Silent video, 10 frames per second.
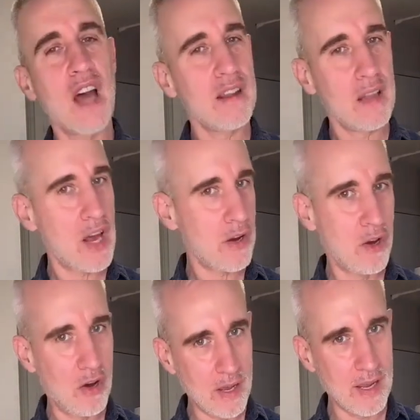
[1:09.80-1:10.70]
not a lot of
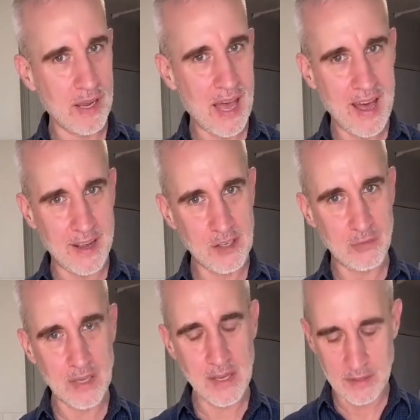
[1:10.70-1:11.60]
cooking,
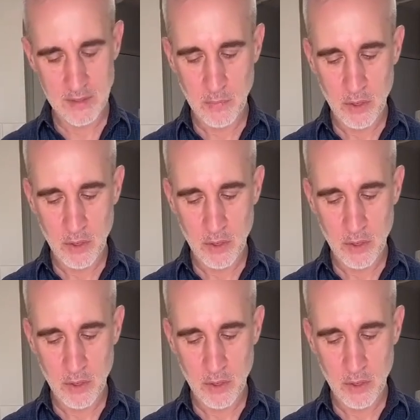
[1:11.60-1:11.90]
actually. It's